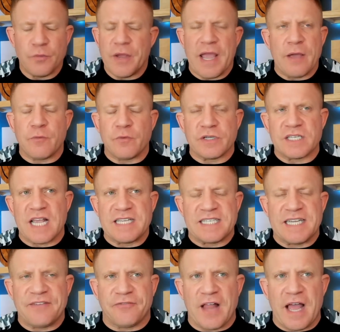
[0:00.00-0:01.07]
it was as
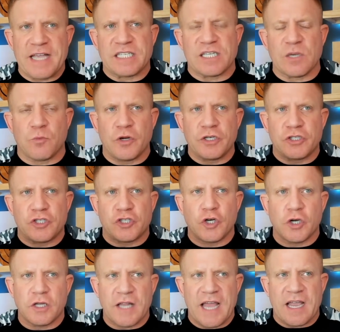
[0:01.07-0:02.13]
if like someone
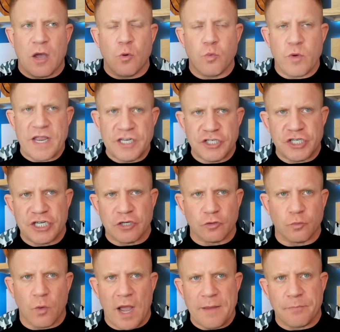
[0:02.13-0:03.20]
took like a
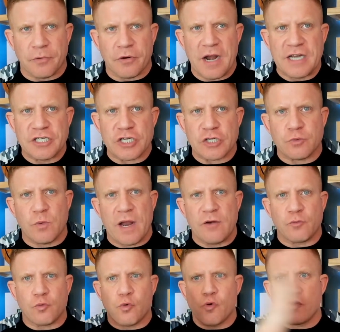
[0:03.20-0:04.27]
windshield wiper and just went
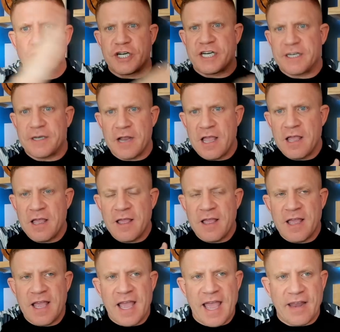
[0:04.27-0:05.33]
whoosh.
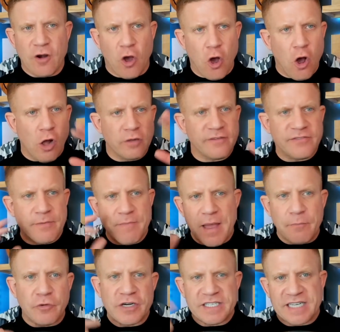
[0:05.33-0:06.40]
And all of the
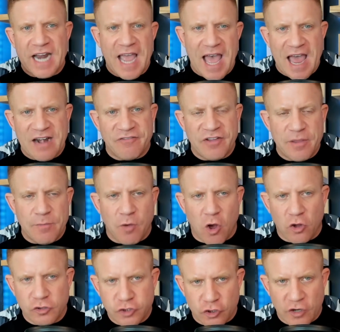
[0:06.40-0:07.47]
memories that I had of him
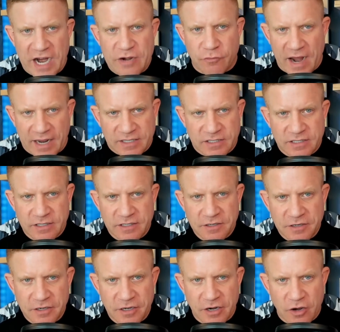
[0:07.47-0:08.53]
all train wrecked,
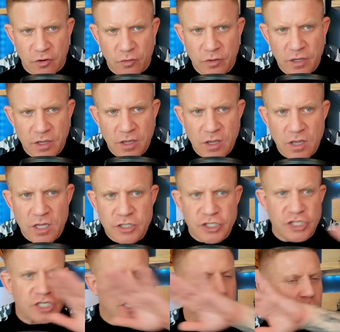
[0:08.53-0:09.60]
you know,
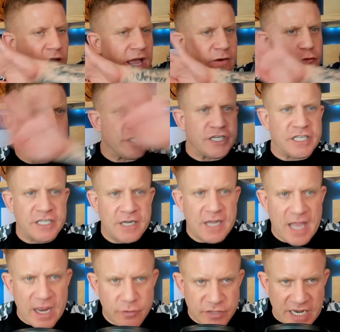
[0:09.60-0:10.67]
just were like, shh.
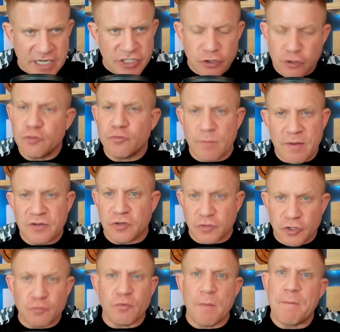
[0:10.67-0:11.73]
And it was like,
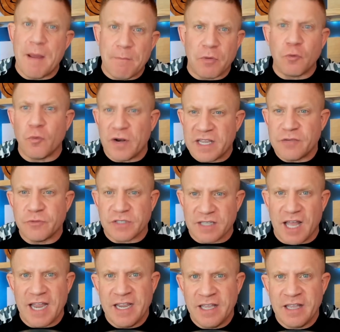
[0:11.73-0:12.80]
don't you remember what he was
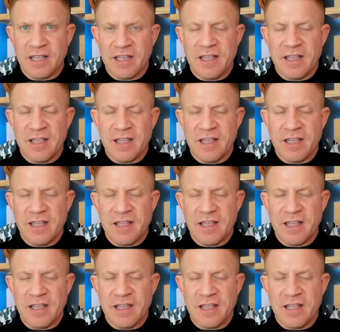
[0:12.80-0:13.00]
like?